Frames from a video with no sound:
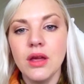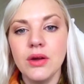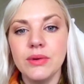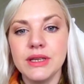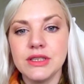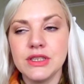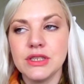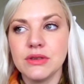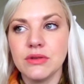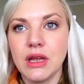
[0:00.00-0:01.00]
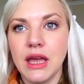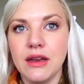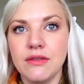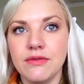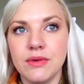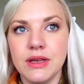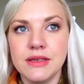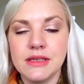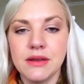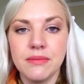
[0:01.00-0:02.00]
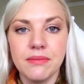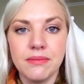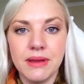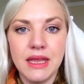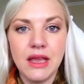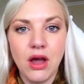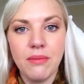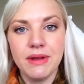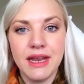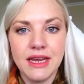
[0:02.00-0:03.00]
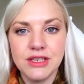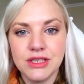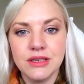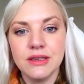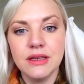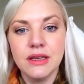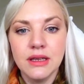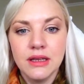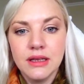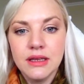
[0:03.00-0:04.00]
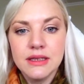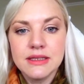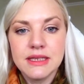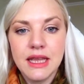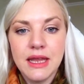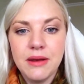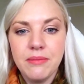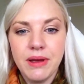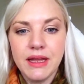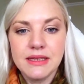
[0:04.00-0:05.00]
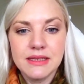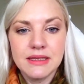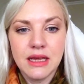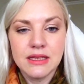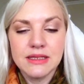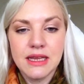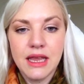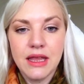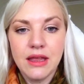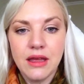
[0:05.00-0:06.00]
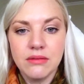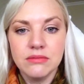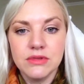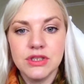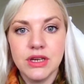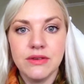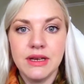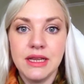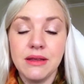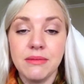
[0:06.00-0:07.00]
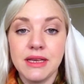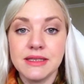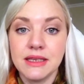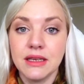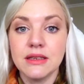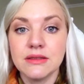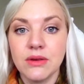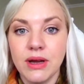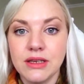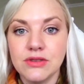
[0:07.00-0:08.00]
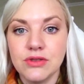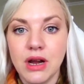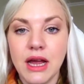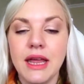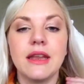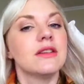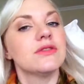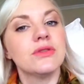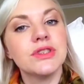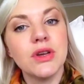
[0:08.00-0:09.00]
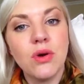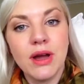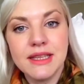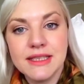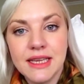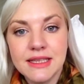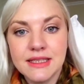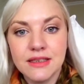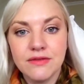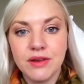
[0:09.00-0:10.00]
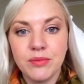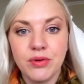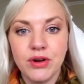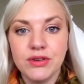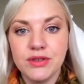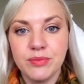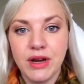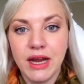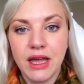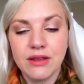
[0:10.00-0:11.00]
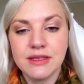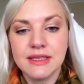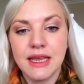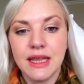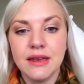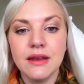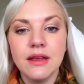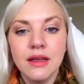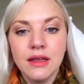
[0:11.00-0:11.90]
which kind of would be combination skin, but I'd say generally my skin is quite dry, and it's also quite sensitive and prone to breakouts and